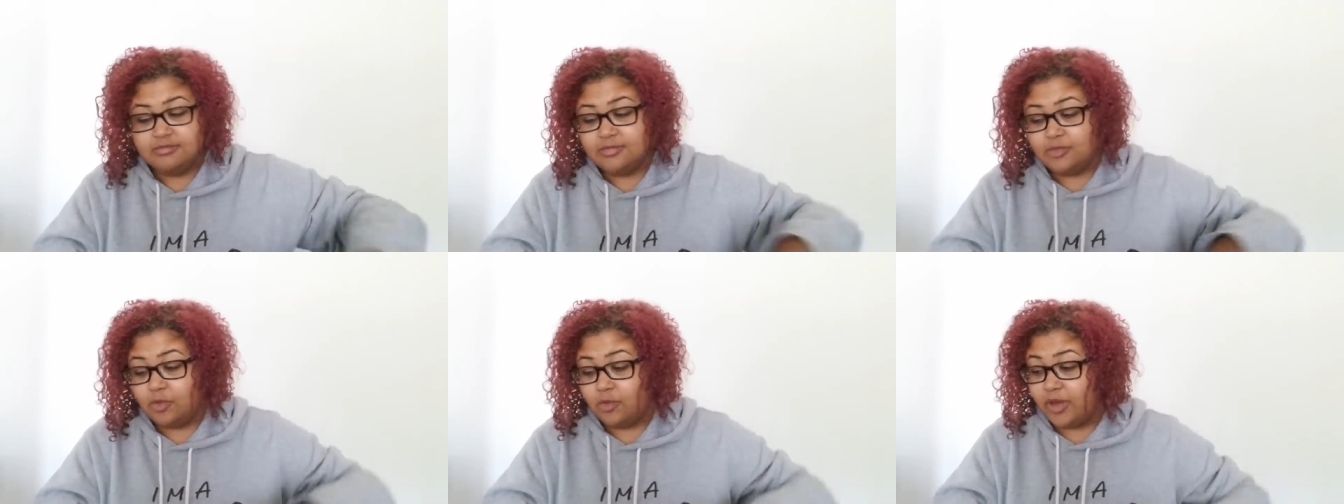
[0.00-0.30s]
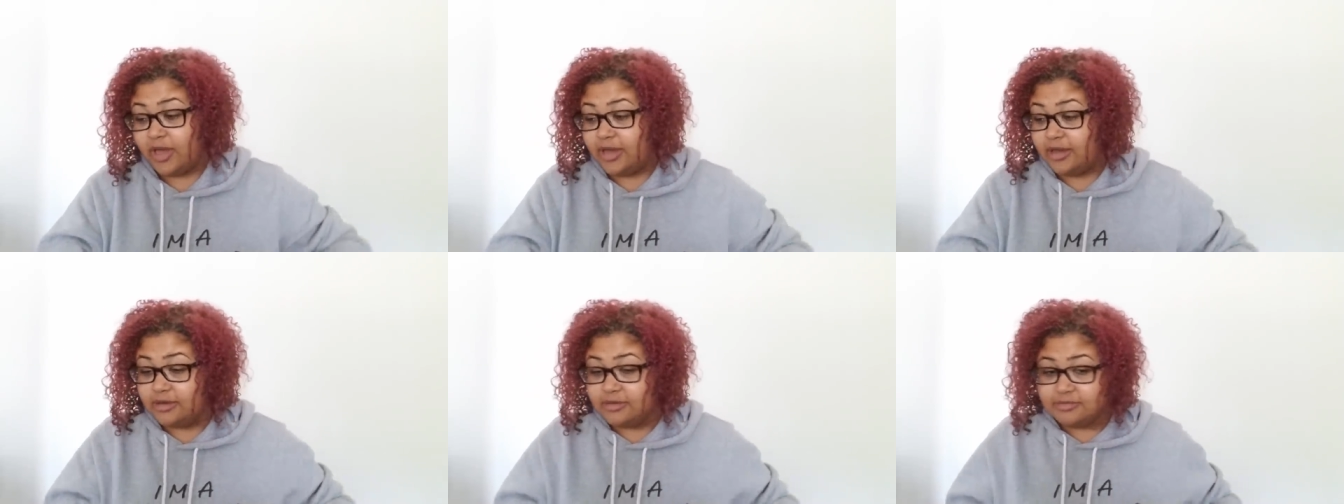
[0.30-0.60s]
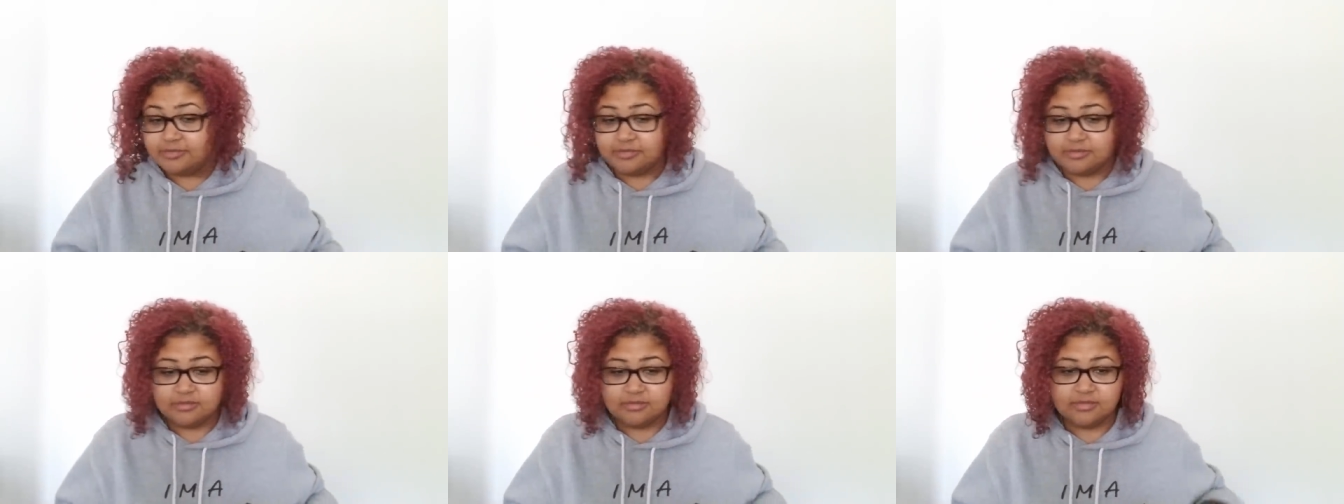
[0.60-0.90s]
Wow.
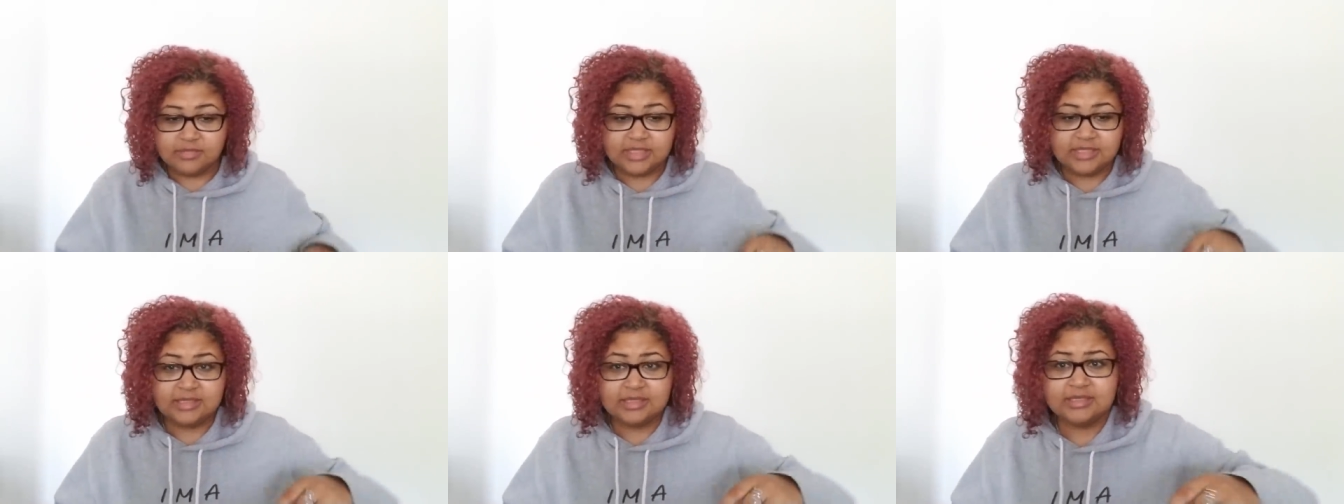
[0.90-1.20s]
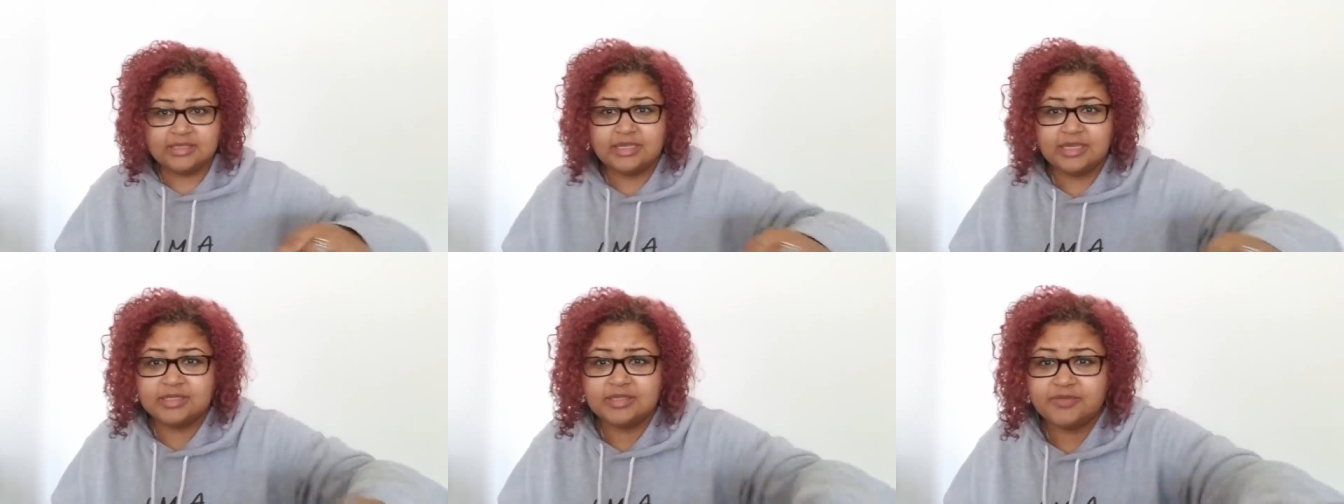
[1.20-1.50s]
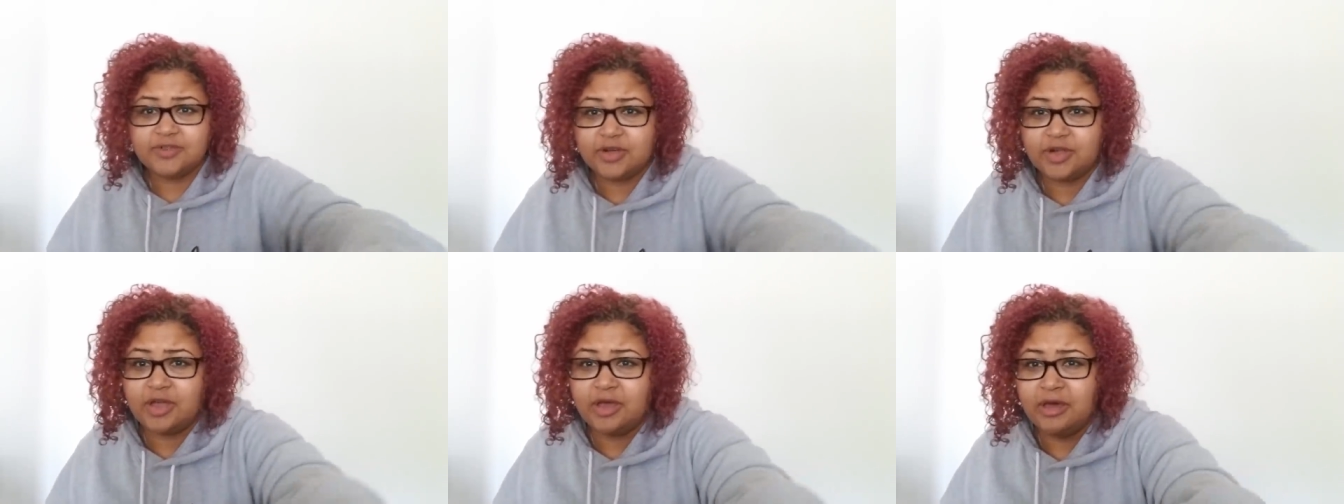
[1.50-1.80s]
This is intense,
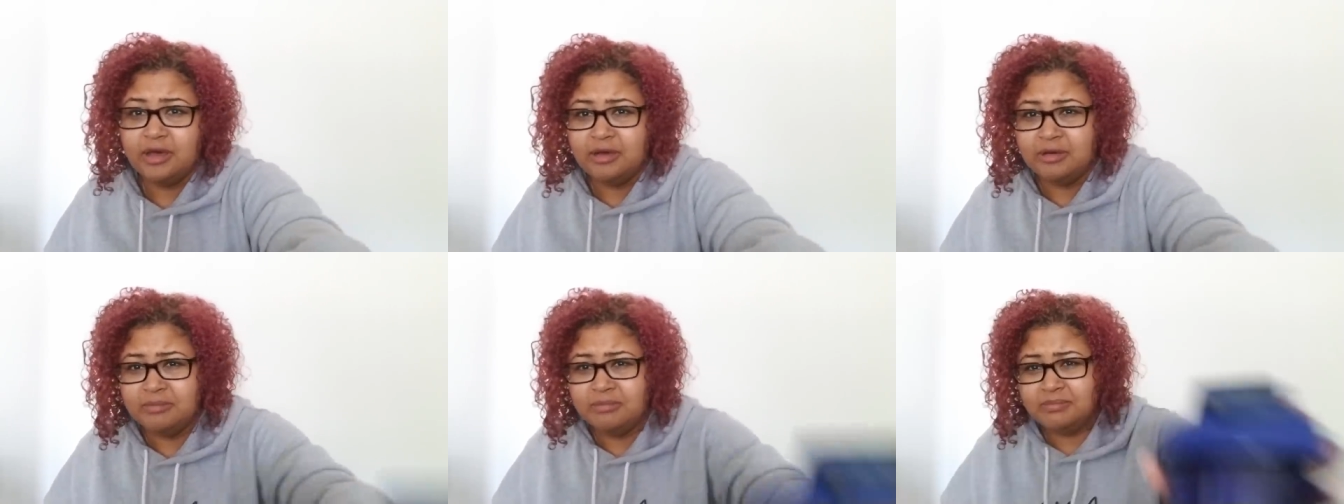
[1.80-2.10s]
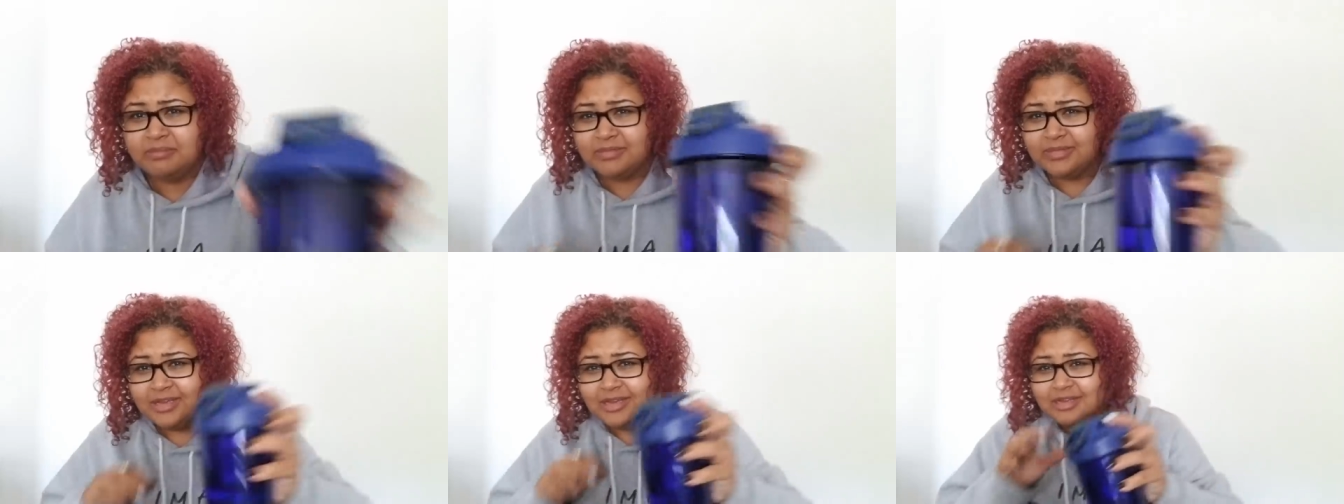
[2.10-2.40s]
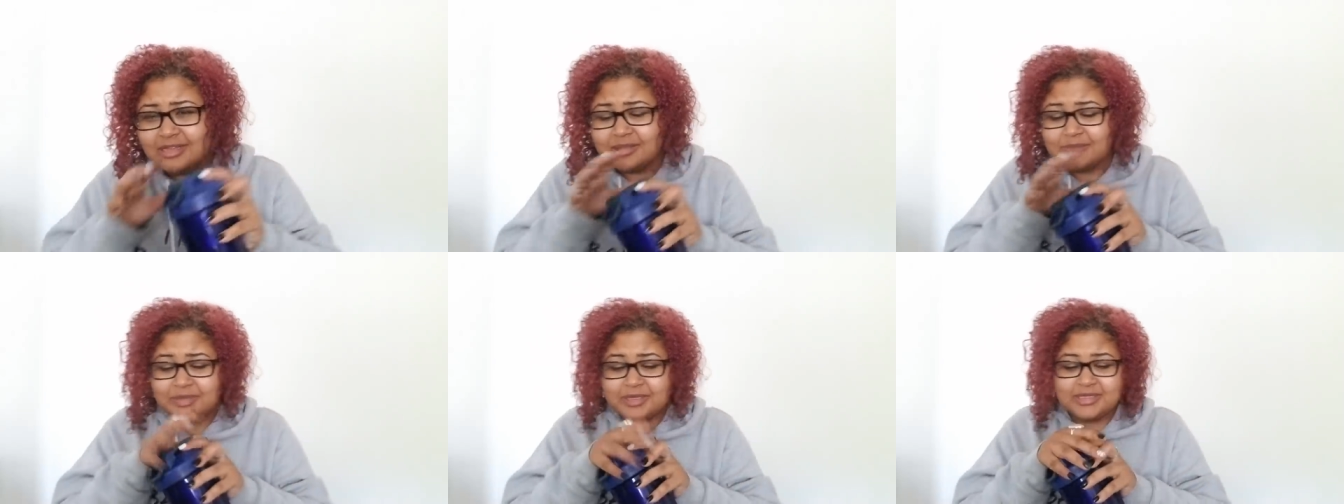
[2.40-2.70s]
Virgo.
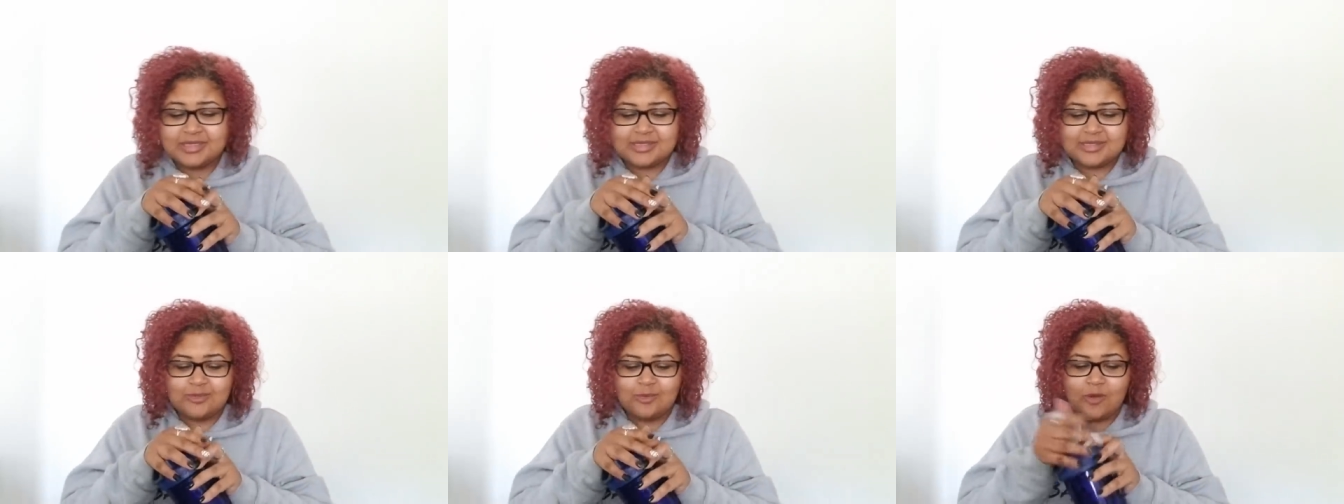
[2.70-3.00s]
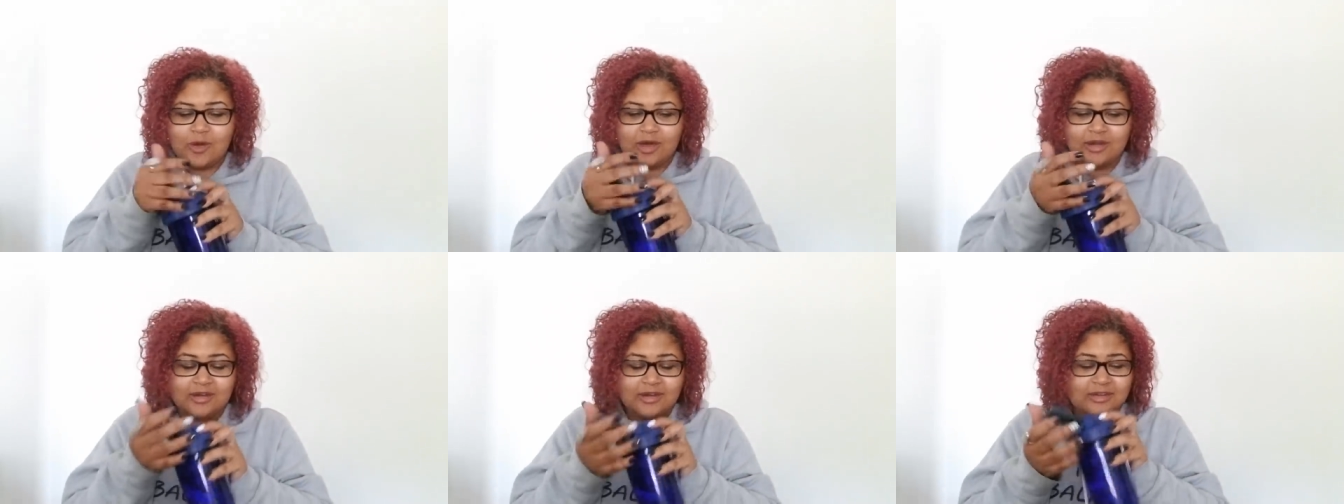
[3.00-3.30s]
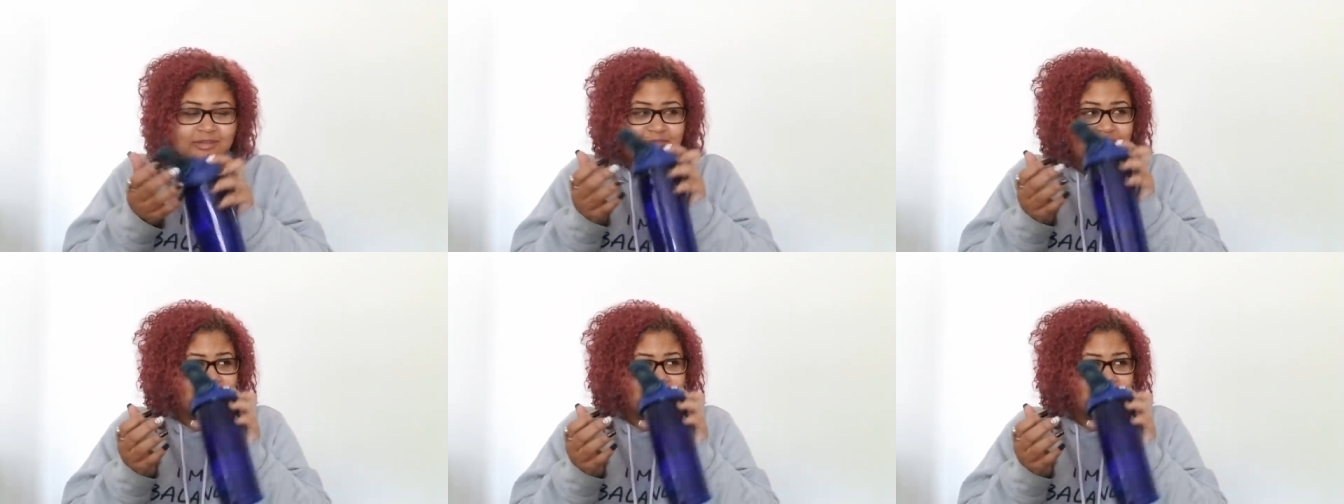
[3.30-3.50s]
Let me get some water.